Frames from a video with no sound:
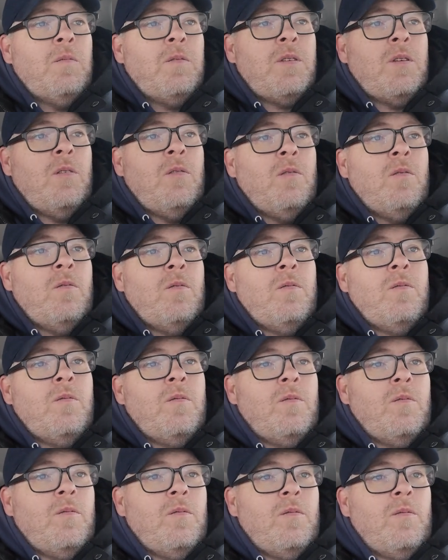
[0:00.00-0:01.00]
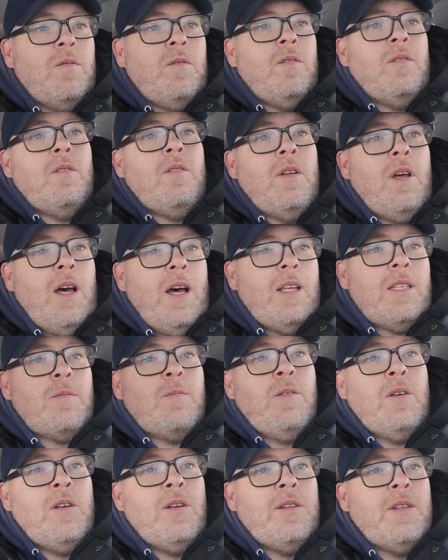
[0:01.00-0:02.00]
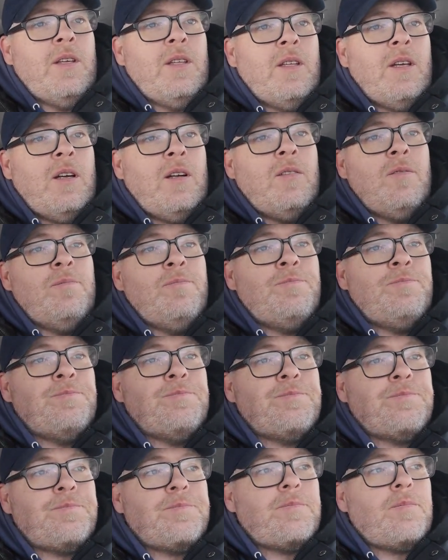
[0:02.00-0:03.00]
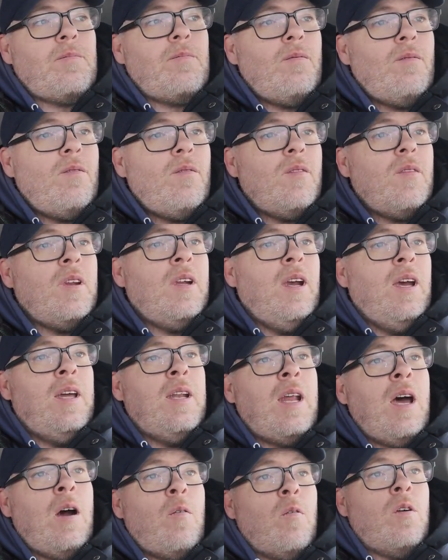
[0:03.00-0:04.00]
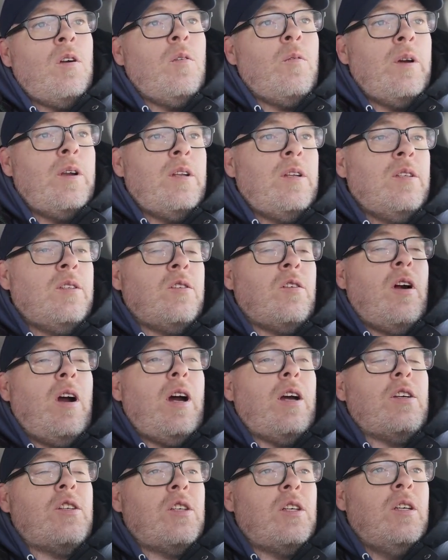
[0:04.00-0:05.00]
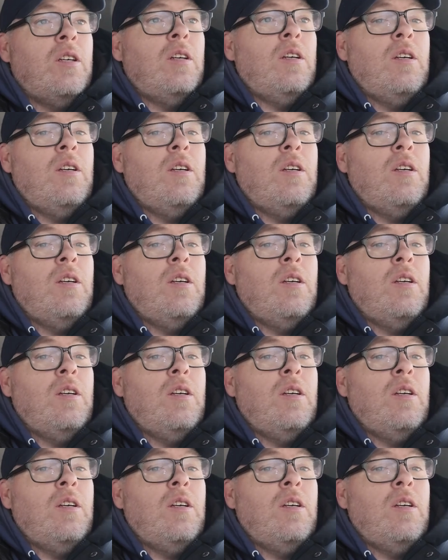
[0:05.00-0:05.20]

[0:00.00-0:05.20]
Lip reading: So that's going to be a good thing there. And now we're on our way to this crash.